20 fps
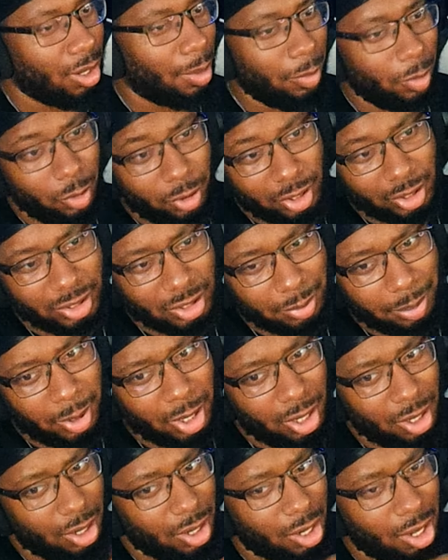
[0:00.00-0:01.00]
I'm going to
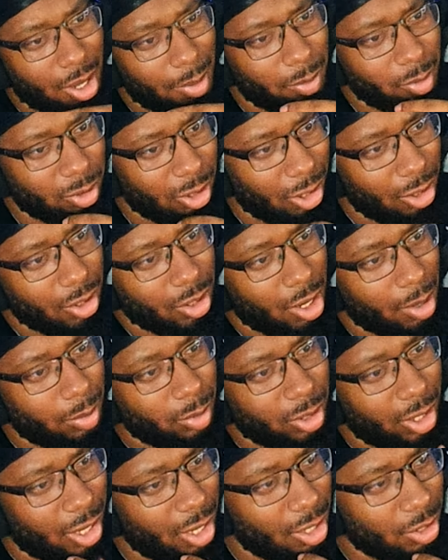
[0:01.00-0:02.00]
Japan in a couple couple
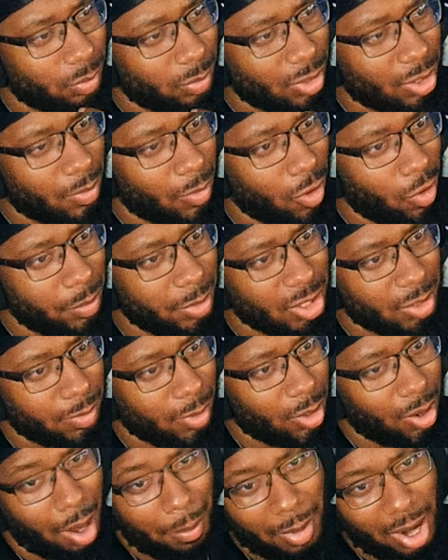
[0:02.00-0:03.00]
days with some homies,
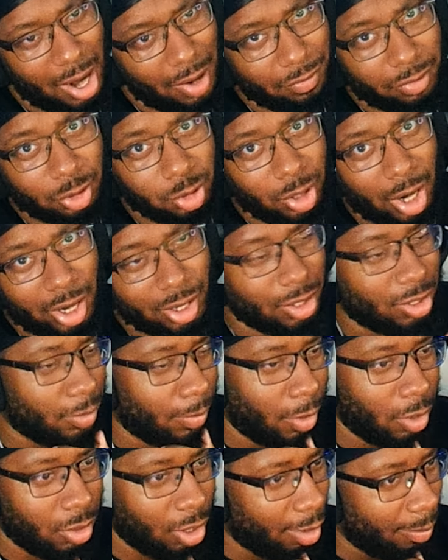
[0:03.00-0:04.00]
bro. I might have to try this, bro.